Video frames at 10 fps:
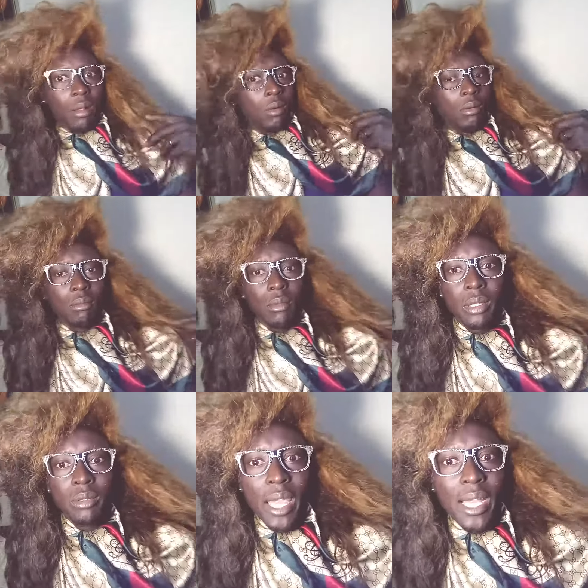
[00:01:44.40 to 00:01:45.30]
Oh,
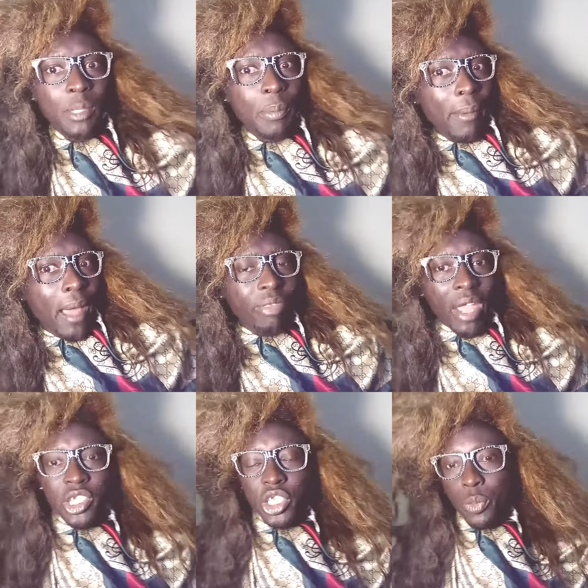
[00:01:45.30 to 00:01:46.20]
yes, baby, I
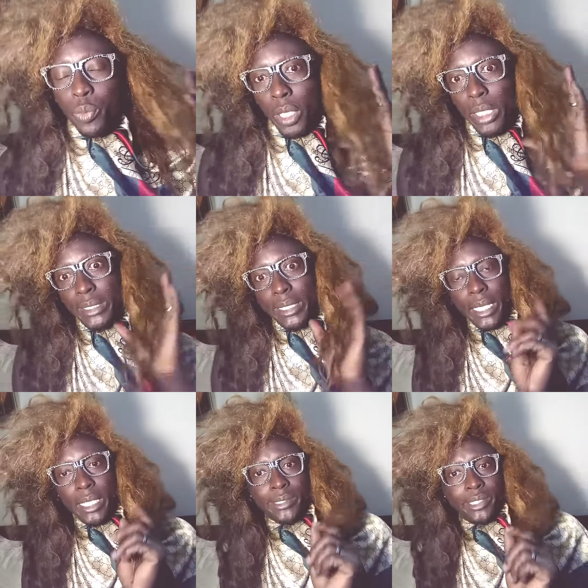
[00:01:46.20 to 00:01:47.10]
think she really
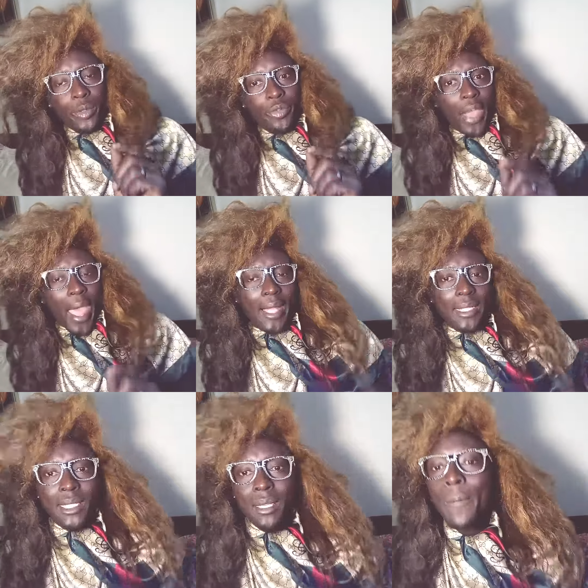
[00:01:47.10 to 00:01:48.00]
did do
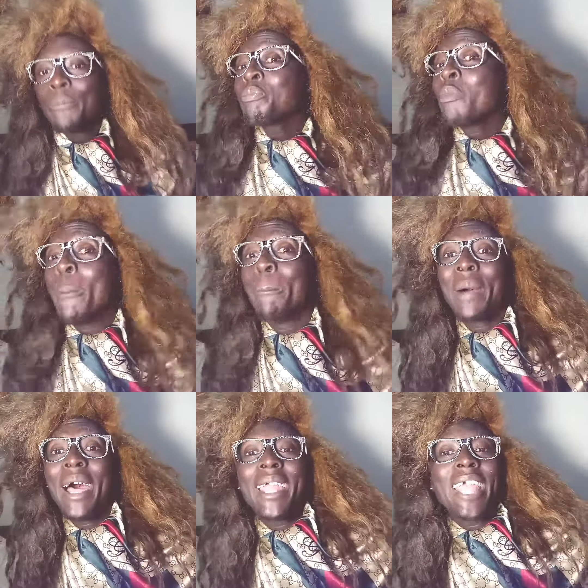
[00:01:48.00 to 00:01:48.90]
that.
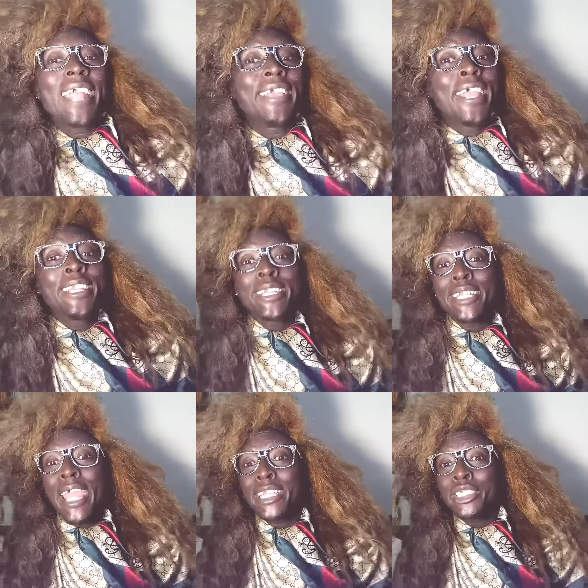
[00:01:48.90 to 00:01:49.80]
But at the end of
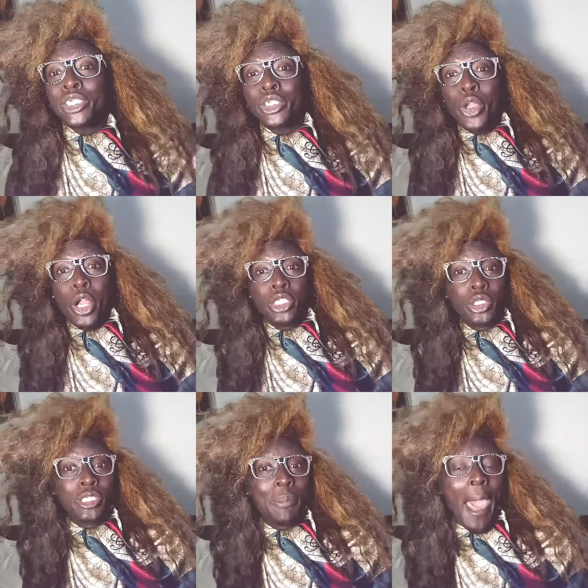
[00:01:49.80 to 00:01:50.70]
the day, this is your girl,
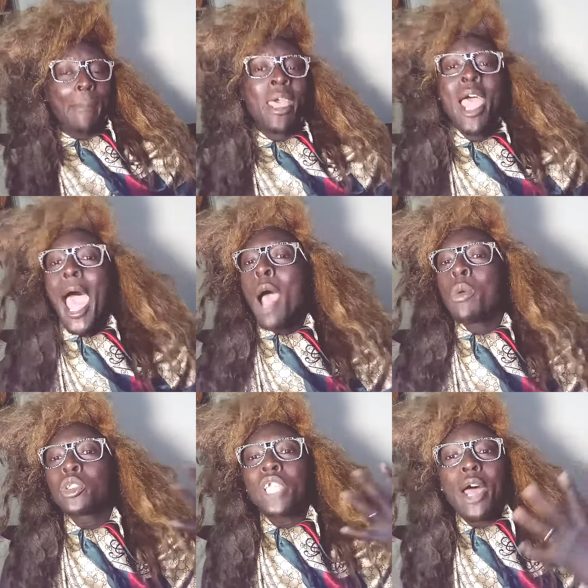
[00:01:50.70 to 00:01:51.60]
Juicy Pop.
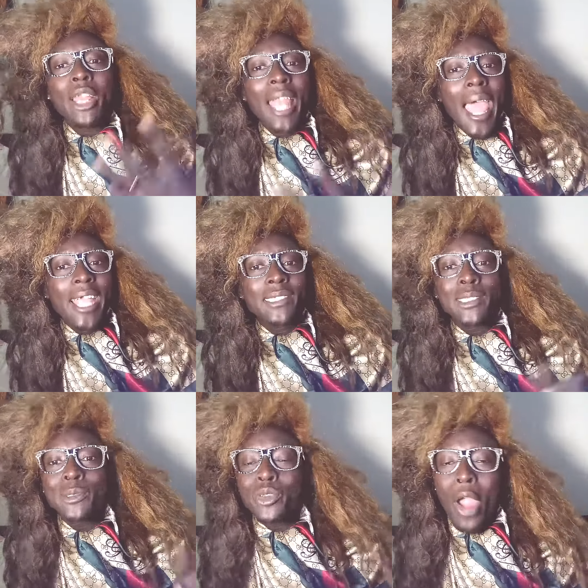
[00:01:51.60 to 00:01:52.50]
I want y'all to like,
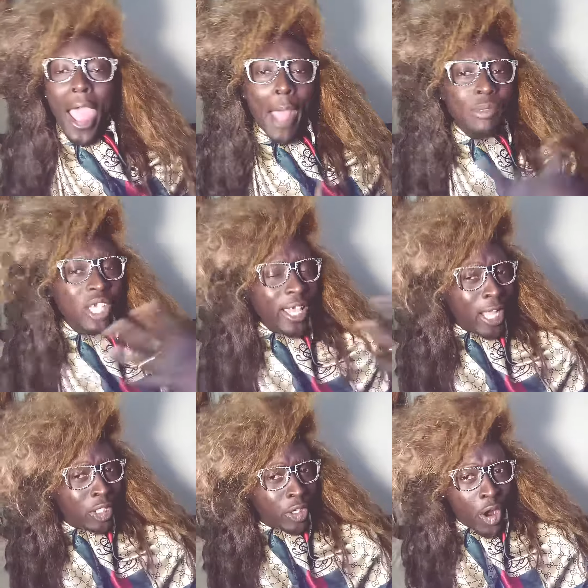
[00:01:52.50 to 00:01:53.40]
subscribe, check
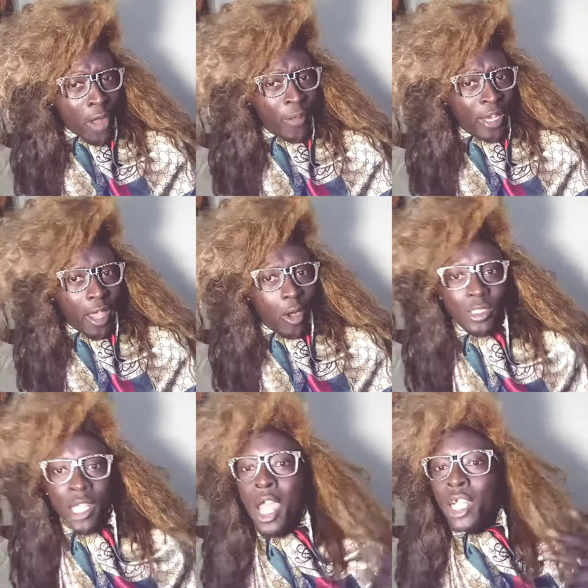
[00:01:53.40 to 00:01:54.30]
out your girl
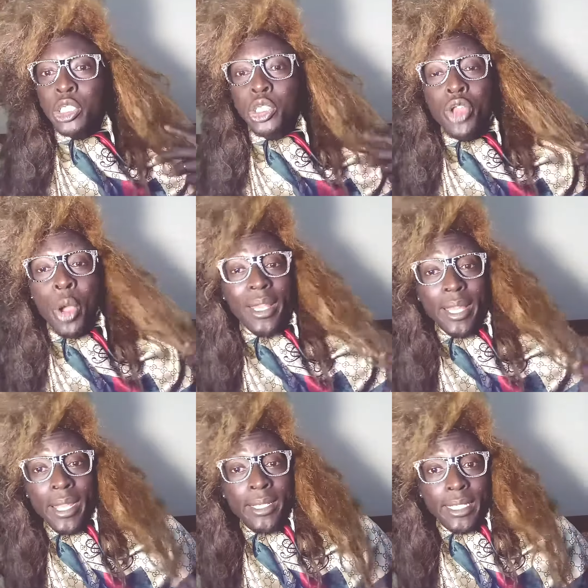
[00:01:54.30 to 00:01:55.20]
videos. Because you know at
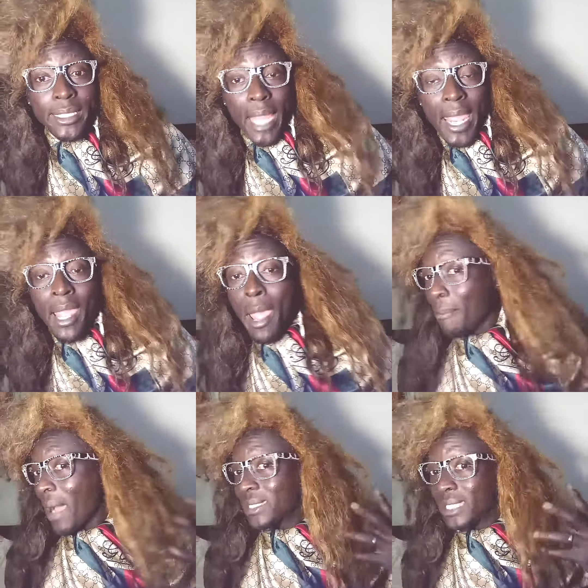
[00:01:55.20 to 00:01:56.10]
the end of the day,
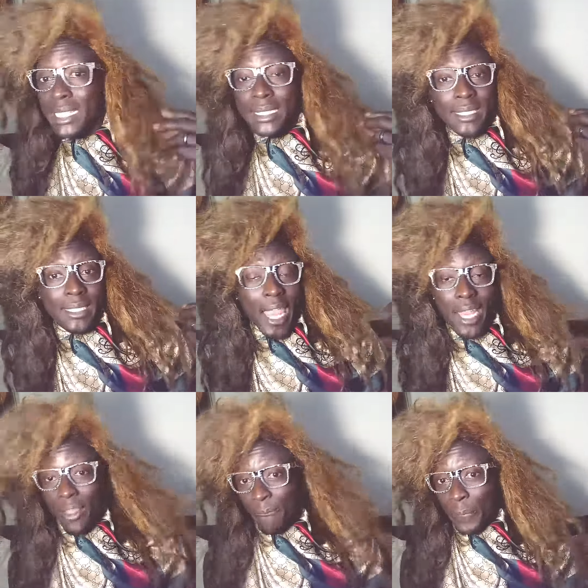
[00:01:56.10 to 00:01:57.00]
my tea
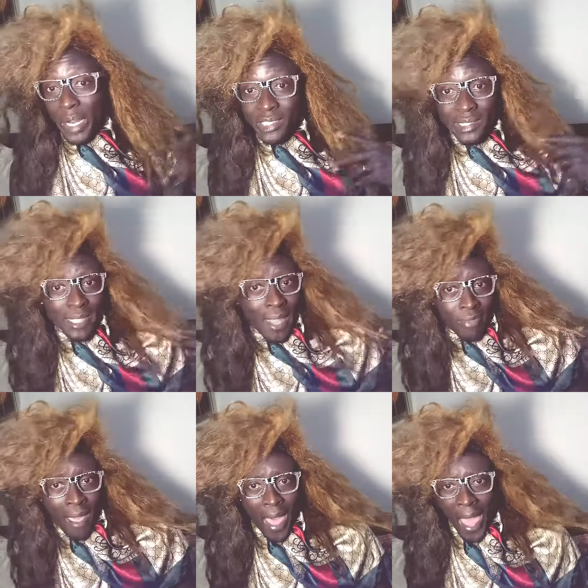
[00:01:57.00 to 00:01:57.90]
stayed the freshest
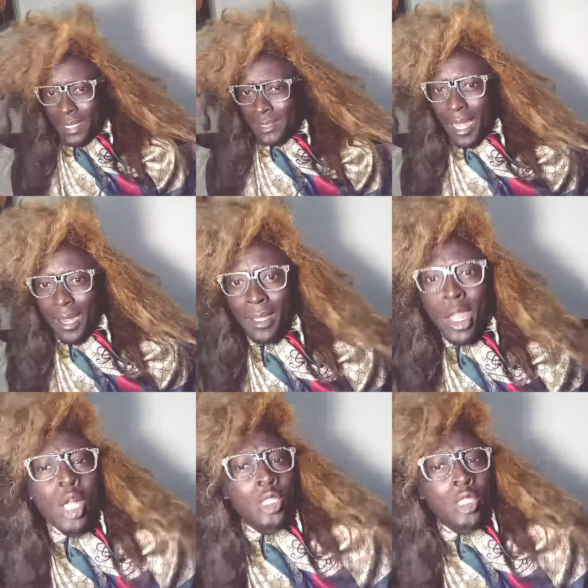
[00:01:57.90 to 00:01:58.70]
and the hottest, honey.